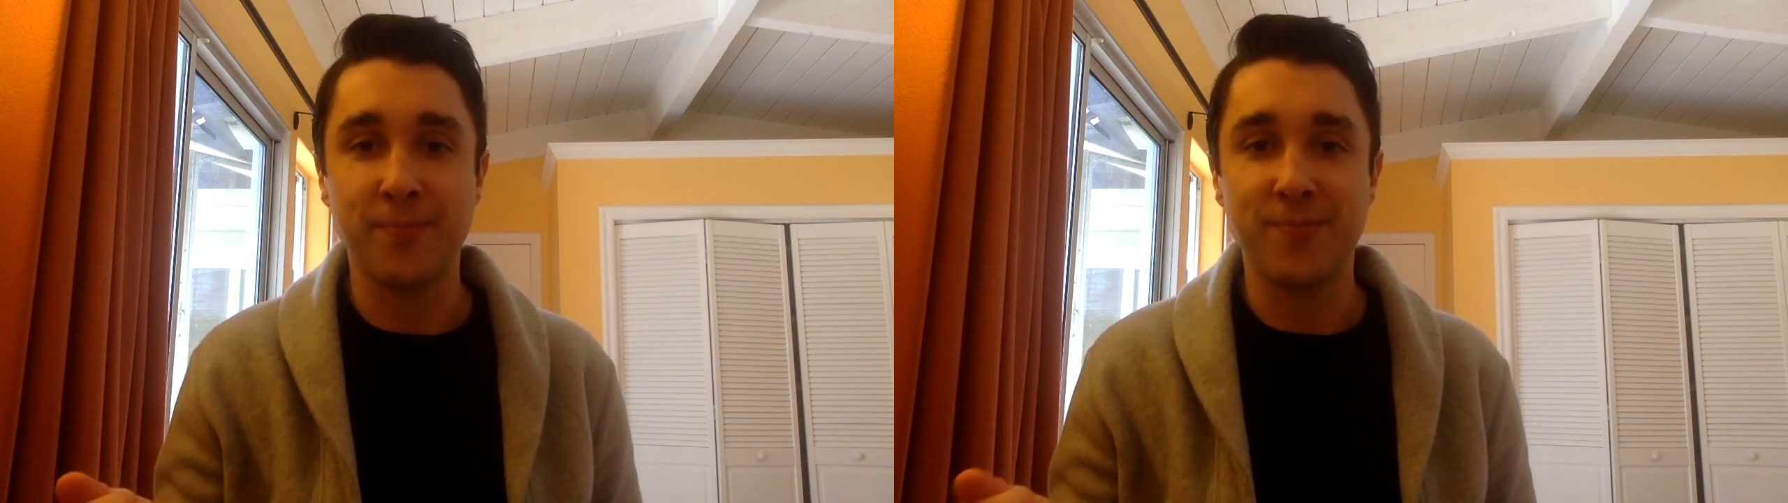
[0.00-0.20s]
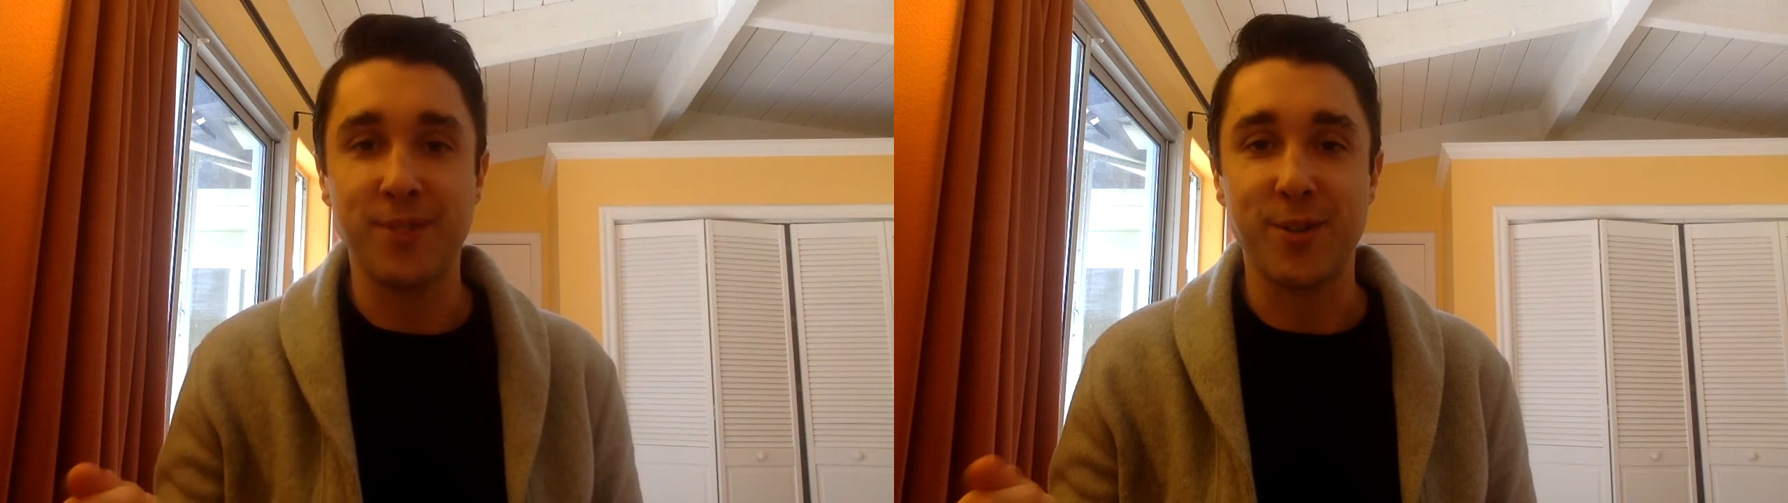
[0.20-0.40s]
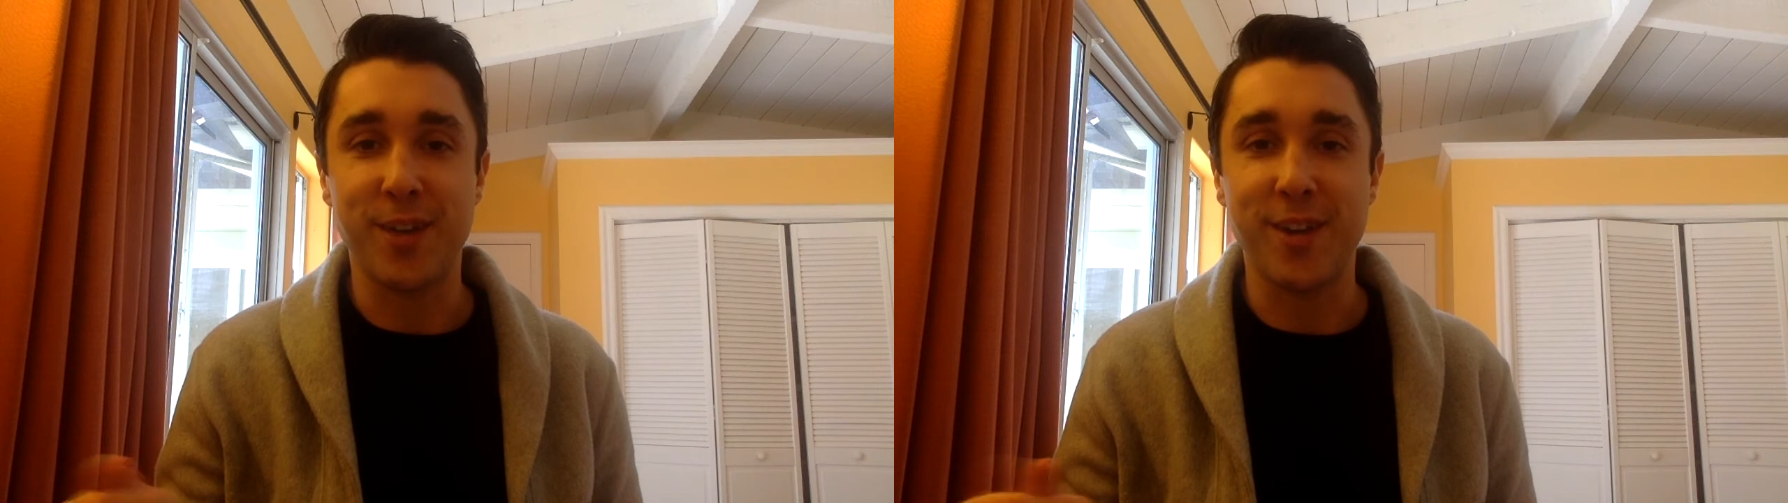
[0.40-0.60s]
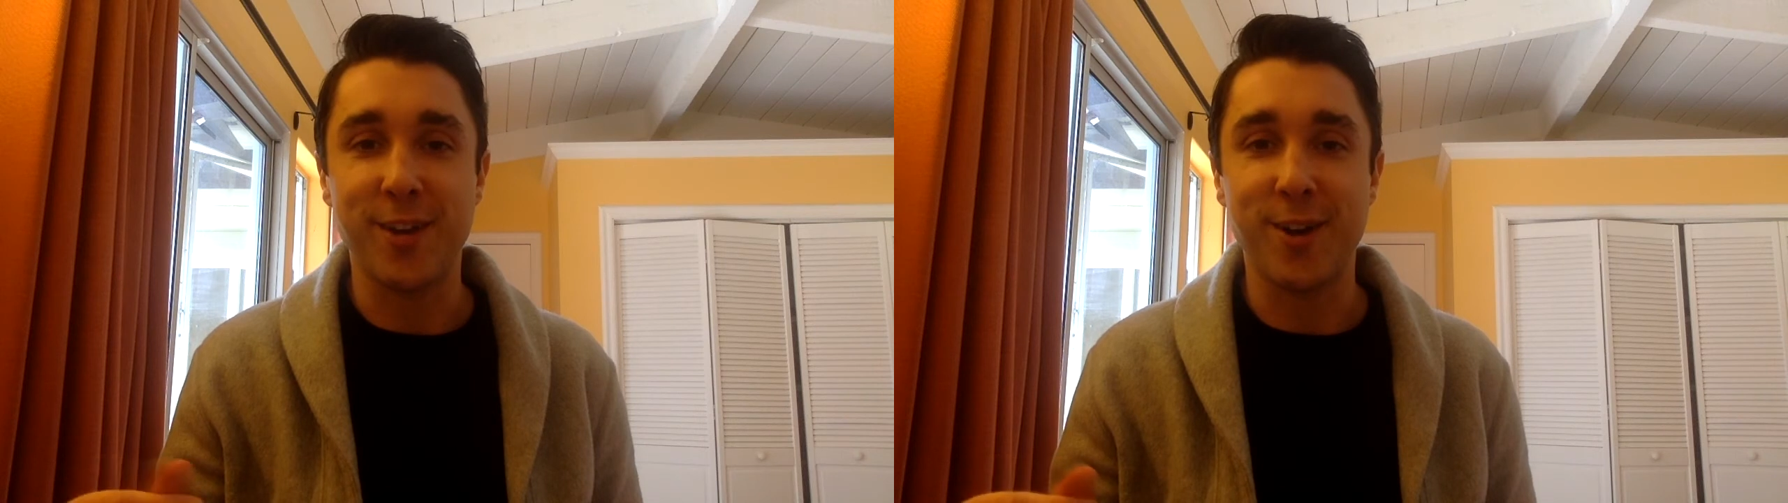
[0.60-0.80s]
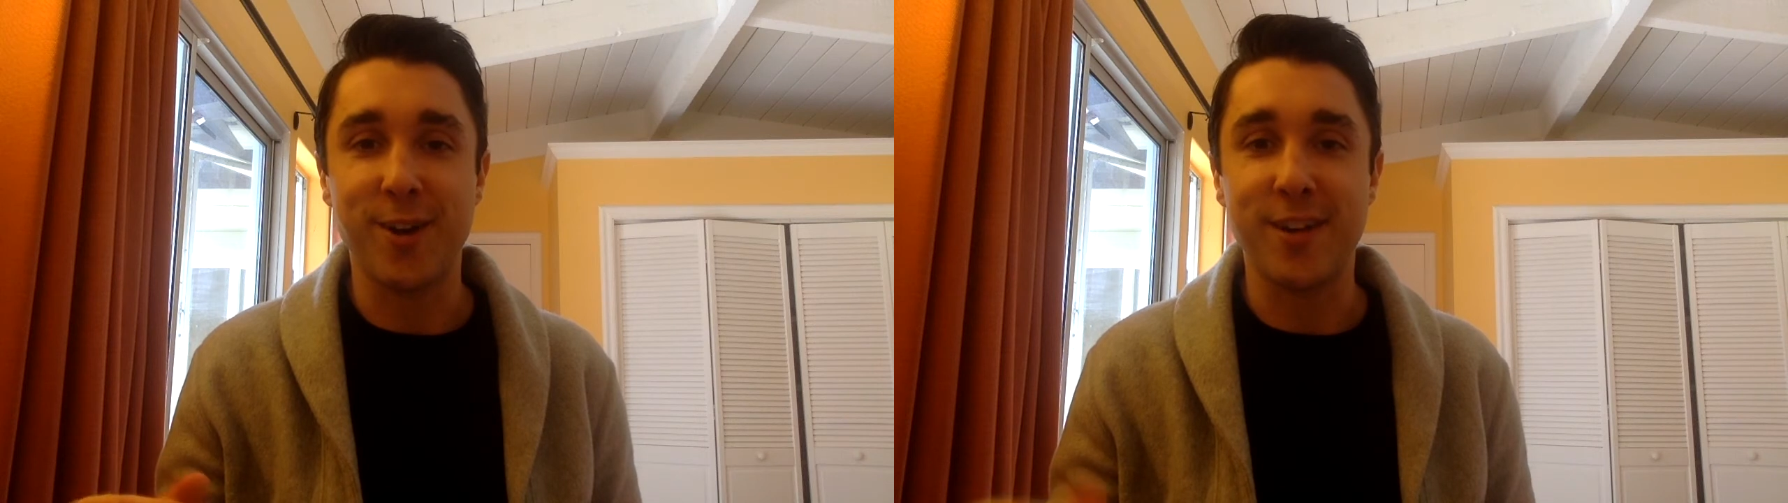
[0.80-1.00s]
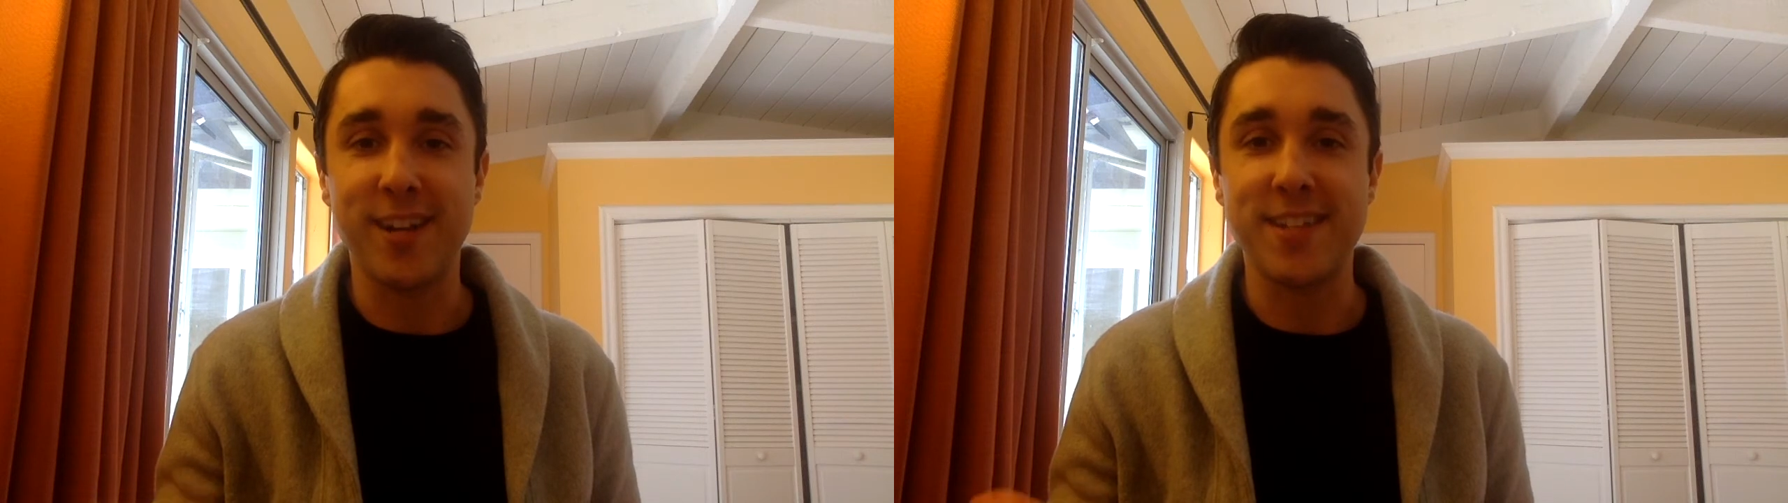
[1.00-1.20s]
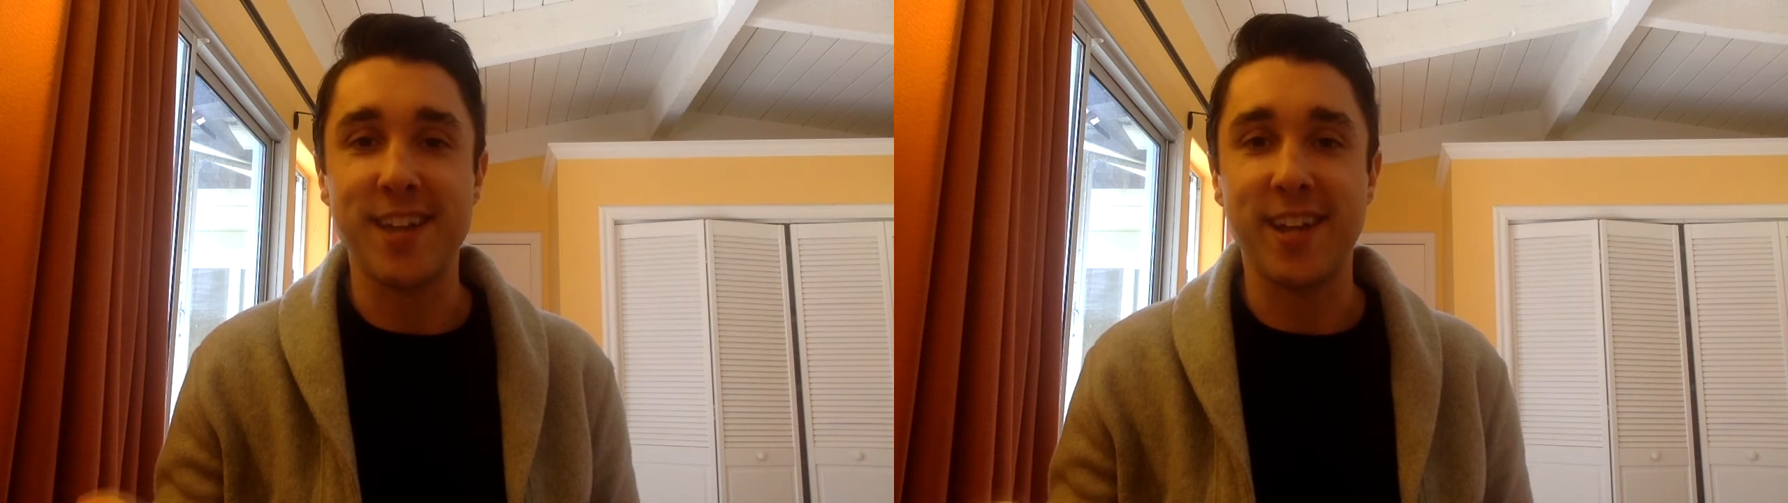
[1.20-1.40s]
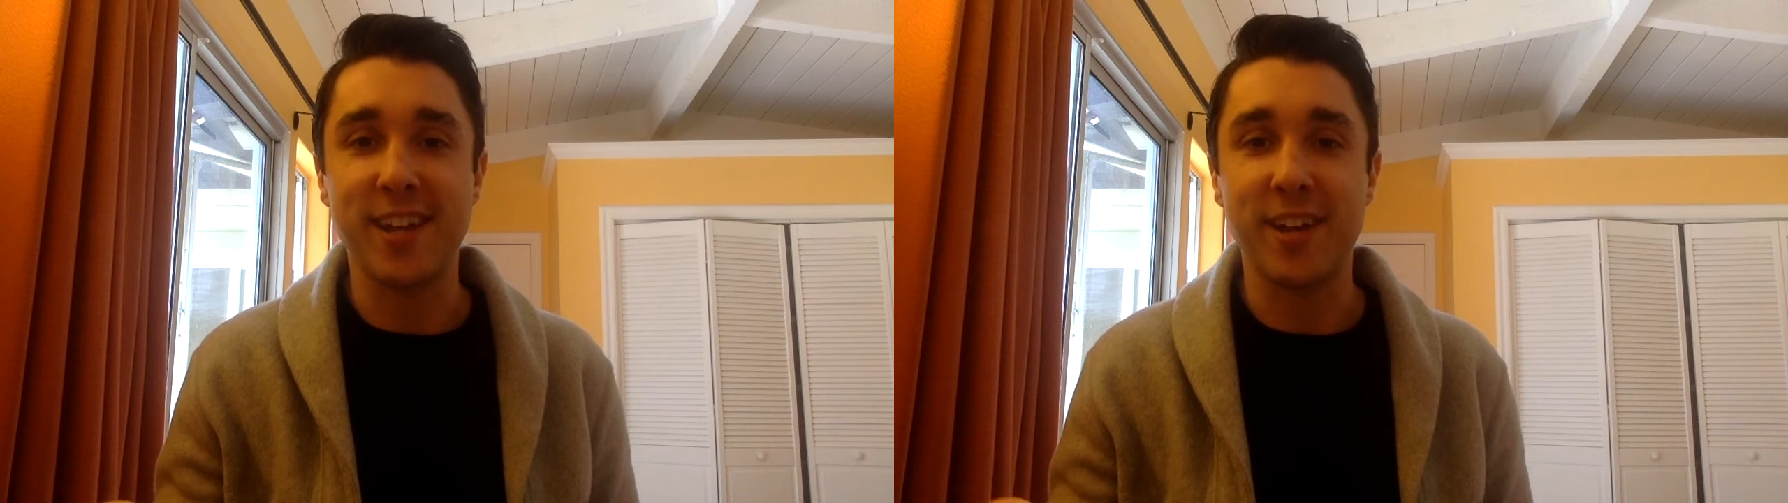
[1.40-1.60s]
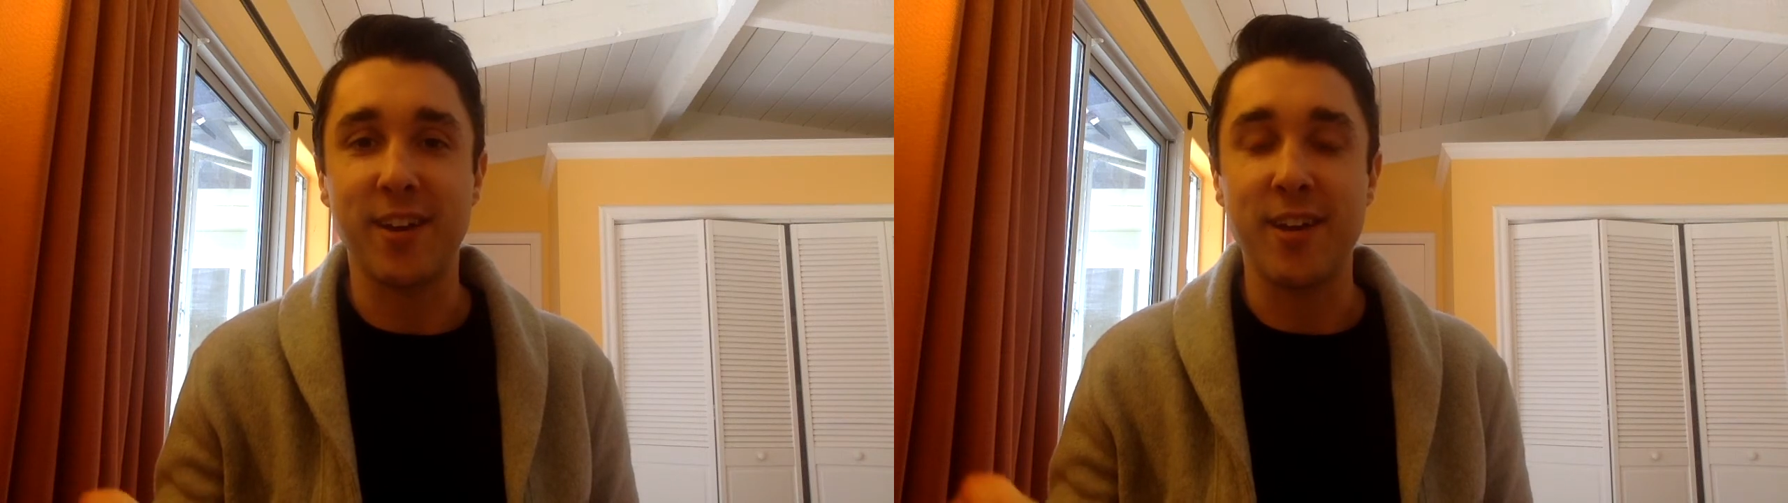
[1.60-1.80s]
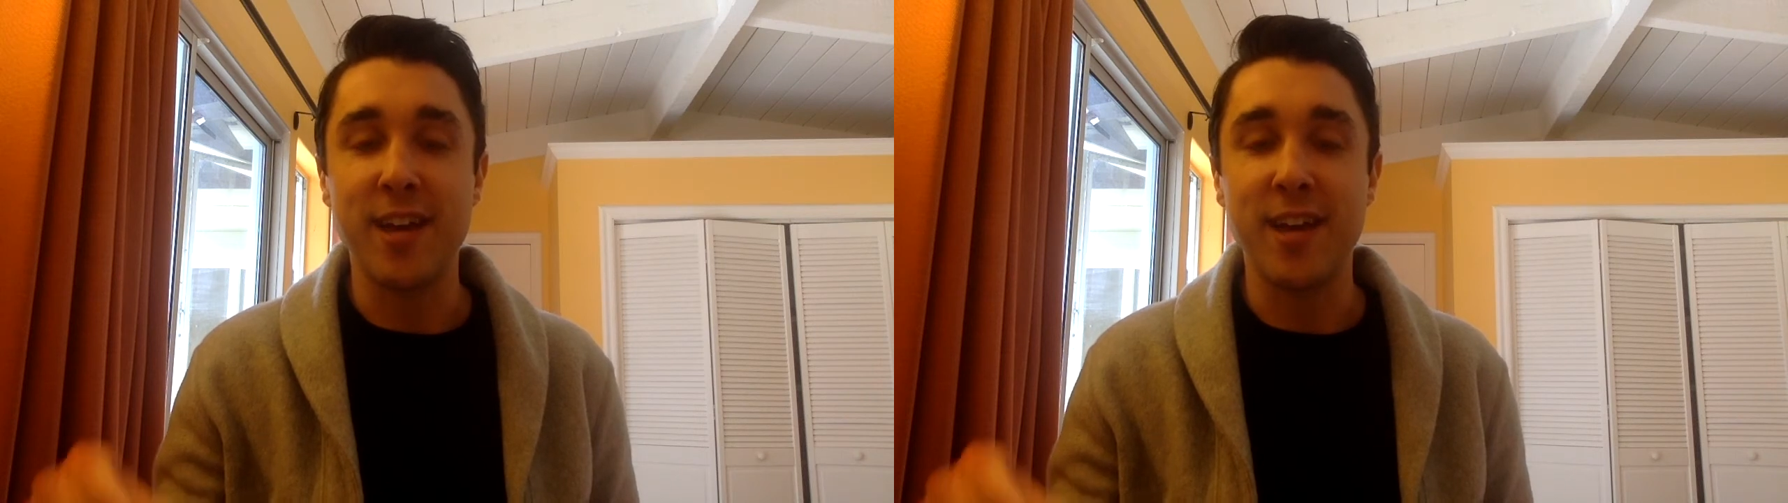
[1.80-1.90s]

So kindergarten, in a second here,